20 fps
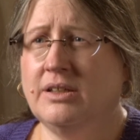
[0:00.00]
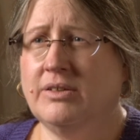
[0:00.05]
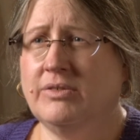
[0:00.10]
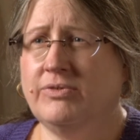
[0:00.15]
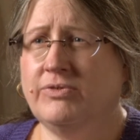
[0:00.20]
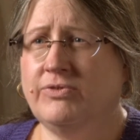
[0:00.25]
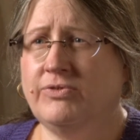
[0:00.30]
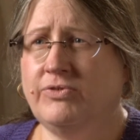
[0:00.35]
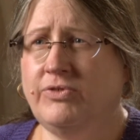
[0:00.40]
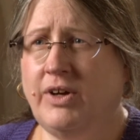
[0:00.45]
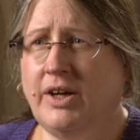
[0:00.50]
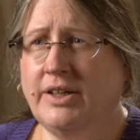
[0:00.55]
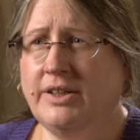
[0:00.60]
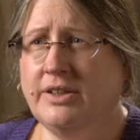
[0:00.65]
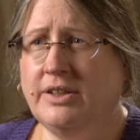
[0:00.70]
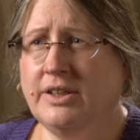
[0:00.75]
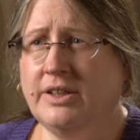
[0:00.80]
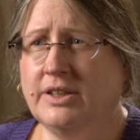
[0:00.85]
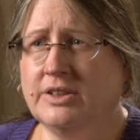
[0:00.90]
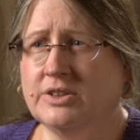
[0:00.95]

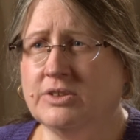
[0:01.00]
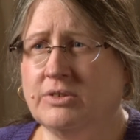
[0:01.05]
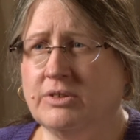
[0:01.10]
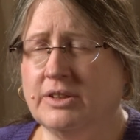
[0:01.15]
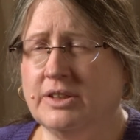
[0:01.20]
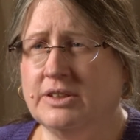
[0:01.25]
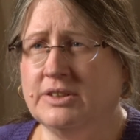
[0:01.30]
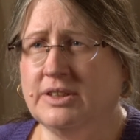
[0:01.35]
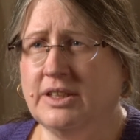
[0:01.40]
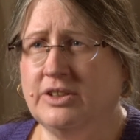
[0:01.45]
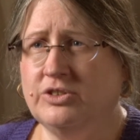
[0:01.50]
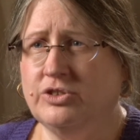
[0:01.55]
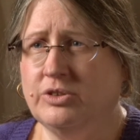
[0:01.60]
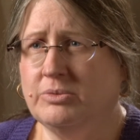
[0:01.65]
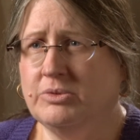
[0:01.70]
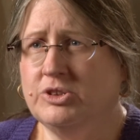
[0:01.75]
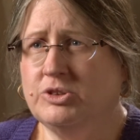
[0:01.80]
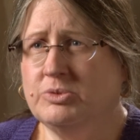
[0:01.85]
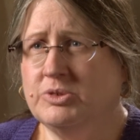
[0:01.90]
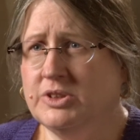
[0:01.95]
funded this organization,
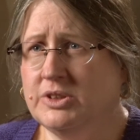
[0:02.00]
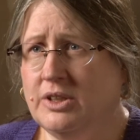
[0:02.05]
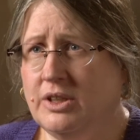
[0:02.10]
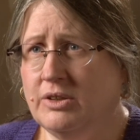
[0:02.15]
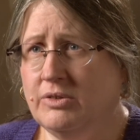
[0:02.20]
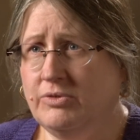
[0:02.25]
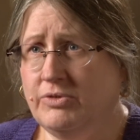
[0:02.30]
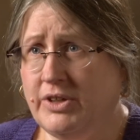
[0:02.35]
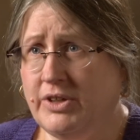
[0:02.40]
which was known